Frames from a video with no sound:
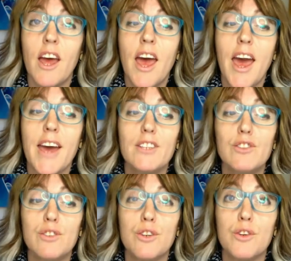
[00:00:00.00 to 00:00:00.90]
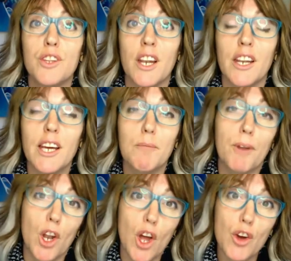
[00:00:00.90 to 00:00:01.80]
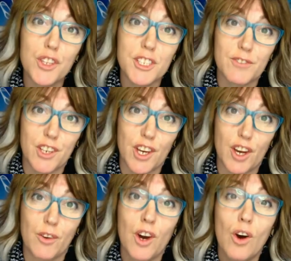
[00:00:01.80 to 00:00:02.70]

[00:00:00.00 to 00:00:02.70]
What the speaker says: head to the link below this video